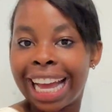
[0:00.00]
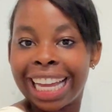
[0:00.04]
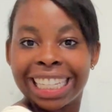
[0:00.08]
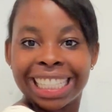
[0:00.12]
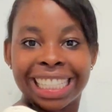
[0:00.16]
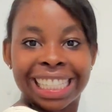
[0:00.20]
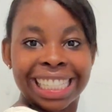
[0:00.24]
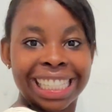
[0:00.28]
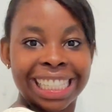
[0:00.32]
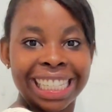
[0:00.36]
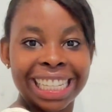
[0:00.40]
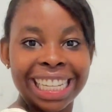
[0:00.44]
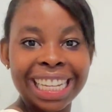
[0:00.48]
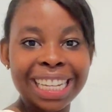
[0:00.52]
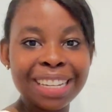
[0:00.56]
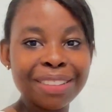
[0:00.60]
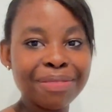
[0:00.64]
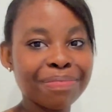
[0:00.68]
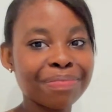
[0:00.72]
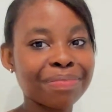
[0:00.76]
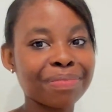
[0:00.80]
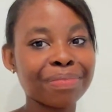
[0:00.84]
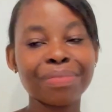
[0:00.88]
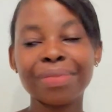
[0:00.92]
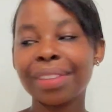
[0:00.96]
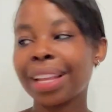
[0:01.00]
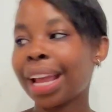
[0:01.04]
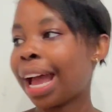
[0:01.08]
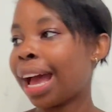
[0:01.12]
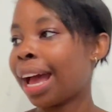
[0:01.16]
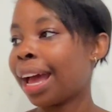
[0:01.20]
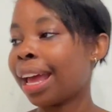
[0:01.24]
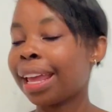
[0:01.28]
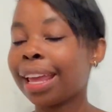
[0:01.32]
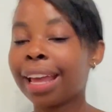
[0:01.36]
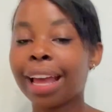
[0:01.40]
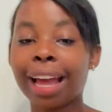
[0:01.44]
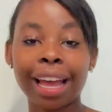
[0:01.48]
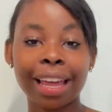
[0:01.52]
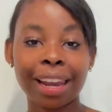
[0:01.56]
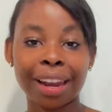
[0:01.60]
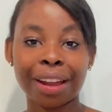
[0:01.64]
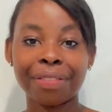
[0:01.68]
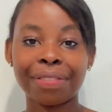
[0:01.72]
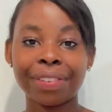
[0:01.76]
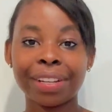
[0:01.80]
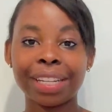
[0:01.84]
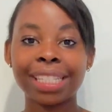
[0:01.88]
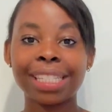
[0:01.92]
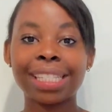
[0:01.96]
see? I
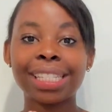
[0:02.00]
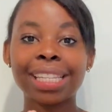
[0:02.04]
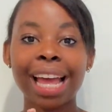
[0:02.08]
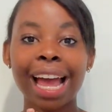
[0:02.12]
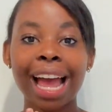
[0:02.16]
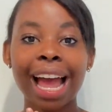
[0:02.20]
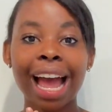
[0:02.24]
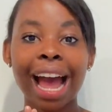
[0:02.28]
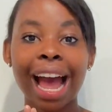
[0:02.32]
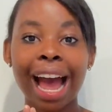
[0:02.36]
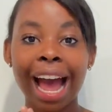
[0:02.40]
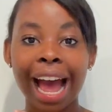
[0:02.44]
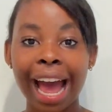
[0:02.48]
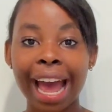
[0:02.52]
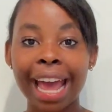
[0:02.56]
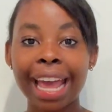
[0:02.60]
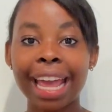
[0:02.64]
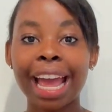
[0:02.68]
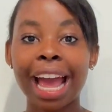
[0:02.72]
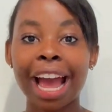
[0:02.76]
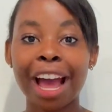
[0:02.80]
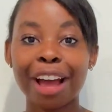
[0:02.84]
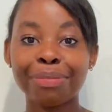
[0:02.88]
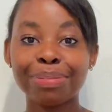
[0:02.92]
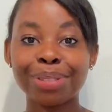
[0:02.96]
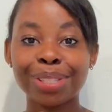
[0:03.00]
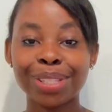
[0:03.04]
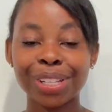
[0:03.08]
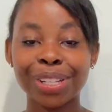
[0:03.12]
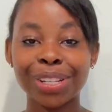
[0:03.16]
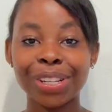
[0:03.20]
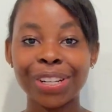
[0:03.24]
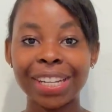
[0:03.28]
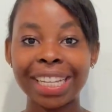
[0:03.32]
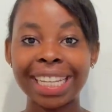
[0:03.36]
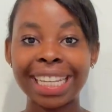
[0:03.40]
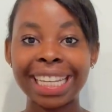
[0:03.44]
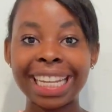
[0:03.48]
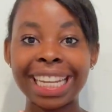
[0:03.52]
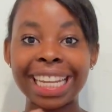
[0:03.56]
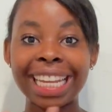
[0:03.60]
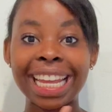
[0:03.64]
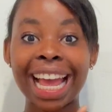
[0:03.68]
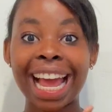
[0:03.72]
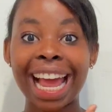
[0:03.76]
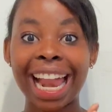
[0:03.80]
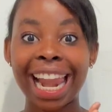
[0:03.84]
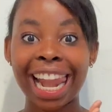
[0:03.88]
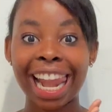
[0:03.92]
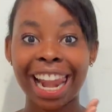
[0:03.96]
love it. I absolutely
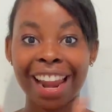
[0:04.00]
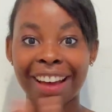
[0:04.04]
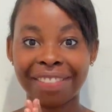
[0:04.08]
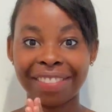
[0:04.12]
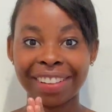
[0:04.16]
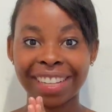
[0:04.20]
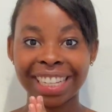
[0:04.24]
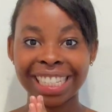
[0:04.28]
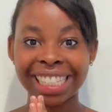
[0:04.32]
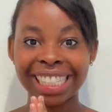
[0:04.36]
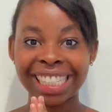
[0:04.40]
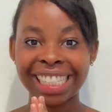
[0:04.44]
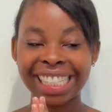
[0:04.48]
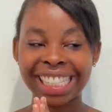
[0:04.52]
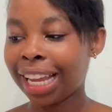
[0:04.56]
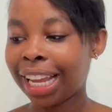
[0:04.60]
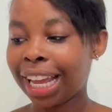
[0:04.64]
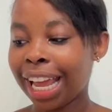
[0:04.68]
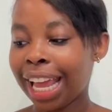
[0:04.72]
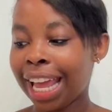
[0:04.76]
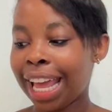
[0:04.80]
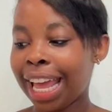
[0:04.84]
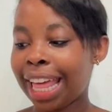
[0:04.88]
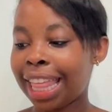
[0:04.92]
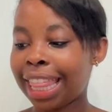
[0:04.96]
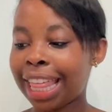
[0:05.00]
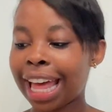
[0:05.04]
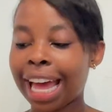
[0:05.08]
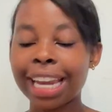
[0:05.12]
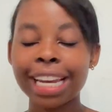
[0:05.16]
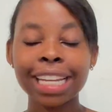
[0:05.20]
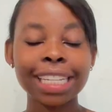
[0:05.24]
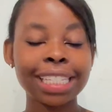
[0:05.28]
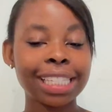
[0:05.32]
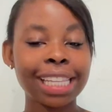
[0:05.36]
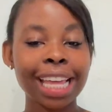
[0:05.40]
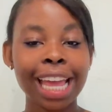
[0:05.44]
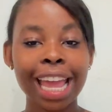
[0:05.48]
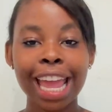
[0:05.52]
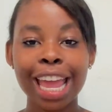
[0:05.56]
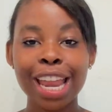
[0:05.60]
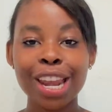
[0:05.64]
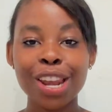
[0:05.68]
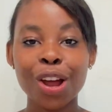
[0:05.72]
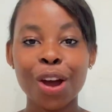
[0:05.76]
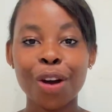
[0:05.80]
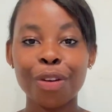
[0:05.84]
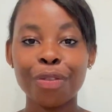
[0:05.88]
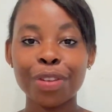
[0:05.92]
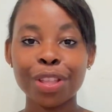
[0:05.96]
love it. That is the
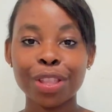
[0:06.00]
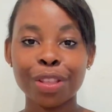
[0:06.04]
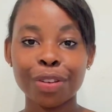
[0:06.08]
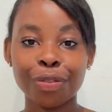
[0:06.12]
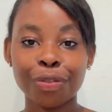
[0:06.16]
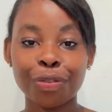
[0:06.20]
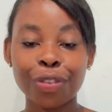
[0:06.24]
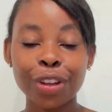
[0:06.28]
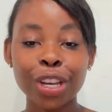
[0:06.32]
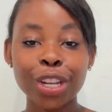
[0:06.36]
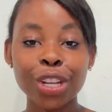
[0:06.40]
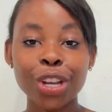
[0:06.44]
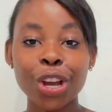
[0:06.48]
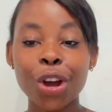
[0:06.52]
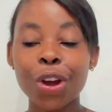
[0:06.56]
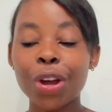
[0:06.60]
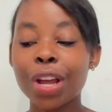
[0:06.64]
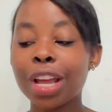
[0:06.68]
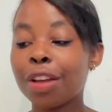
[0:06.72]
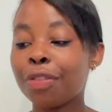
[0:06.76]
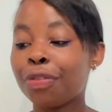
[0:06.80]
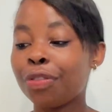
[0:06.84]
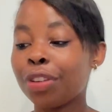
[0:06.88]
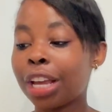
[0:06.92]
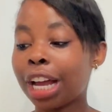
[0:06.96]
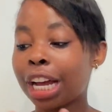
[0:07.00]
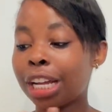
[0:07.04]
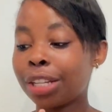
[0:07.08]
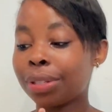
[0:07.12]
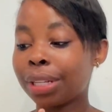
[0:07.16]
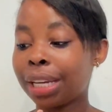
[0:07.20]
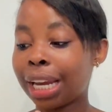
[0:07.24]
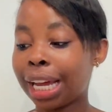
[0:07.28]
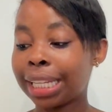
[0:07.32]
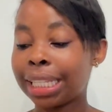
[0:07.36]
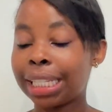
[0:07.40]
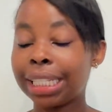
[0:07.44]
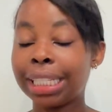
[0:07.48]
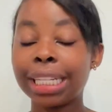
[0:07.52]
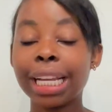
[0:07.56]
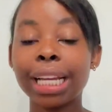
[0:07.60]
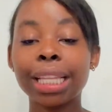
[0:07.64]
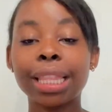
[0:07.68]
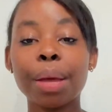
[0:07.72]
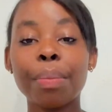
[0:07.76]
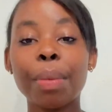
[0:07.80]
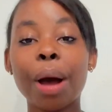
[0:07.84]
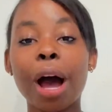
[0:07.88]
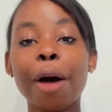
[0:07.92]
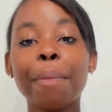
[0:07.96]
end of the video. If you guys would like to
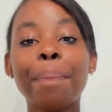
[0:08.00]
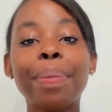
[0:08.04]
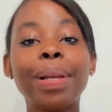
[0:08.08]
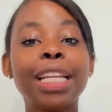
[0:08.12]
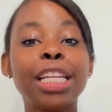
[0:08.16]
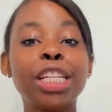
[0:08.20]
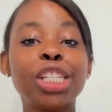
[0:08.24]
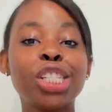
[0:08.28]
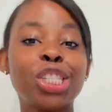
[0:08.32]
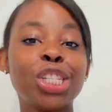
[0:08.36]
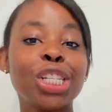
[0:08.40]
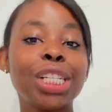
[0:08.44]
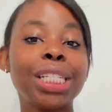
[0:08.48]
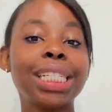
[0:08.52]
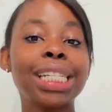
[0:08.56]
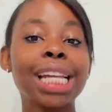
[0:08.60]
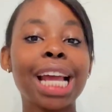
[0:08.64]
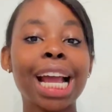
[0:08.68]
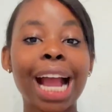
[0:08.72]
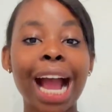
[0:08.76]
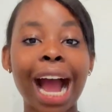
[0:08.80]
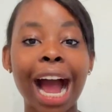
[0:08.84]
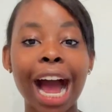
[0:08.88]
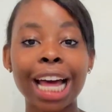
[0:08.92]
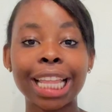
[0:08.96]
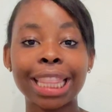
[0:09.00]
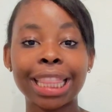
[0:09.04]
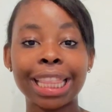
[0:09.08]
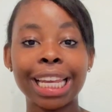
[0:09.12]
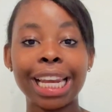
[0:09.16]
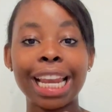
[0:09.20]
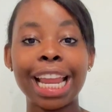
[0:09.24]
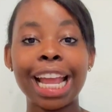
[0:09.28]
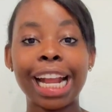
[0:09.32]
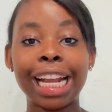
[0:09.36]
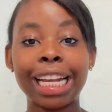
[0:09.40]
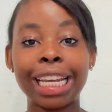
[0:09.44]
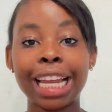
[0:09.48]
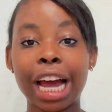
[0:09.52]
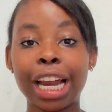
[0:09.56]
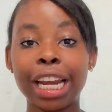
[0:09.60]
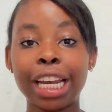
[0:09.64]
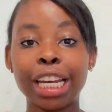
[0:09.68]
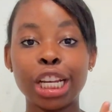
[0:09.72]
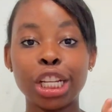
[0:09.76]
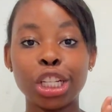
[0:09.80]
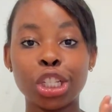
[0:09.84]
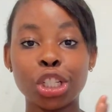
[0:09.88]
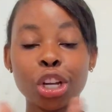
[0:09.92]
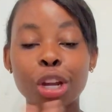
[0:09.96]
check them out, please do check out the link down
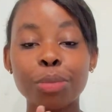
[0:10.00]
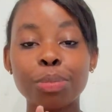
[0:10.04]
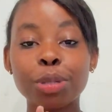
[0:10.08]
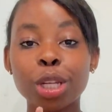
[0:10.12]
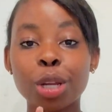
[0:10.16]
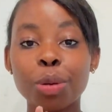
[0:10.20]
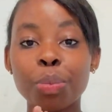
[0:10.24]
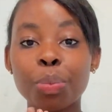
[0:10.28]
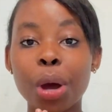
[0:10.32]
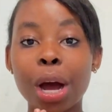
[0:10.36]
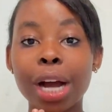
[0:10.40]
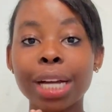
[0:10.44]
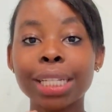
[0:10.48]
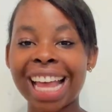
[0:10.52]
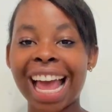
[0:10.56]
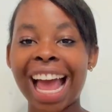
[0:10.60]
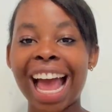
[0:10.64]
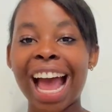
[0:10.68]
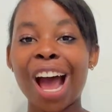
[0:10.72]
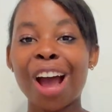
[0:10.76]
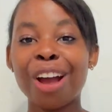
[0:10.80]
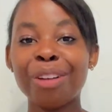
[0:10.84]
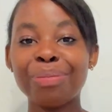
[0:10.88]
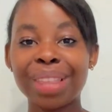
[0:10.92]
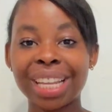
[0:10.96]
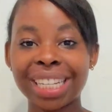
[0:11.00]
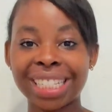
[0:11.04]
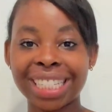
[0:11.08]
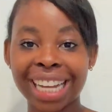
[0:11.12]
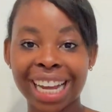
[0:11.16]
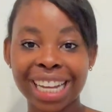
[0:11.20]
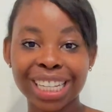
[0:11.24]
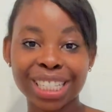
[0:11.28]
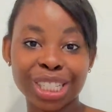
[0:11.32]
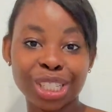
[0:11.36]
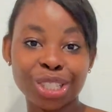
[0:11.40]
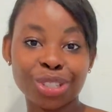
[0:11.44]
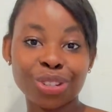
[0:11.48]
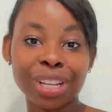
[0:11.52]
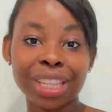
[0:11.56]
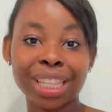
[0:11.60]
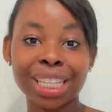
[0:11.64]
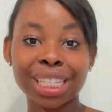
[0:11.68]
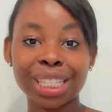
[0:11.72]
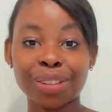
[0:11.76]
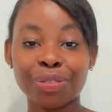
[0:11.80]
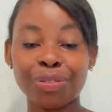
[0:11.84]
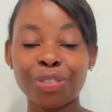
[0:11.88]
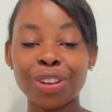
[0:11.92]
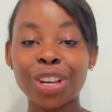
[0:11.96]
in the description box. I hope that you guys enjoyed
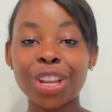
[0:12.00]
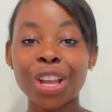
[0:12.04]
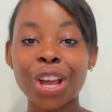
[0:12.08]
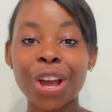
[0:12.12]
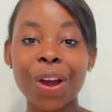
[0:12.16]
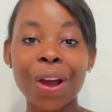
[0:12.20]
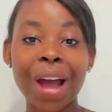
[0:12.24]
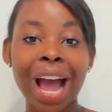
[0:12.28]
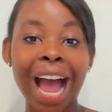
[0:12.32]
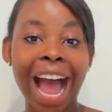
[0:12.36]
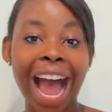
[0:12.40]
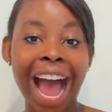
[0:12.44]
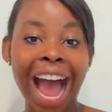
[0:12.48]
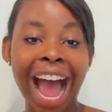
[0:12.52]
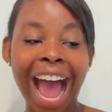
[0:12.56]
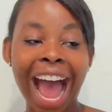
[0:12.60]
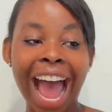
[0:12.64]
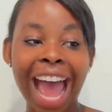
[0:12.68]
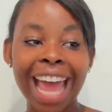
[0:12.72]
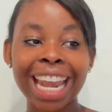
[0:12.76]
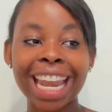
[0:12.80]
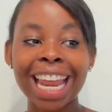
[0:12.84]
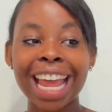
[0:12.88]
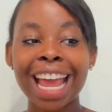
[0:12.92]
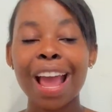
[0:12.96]
this video, and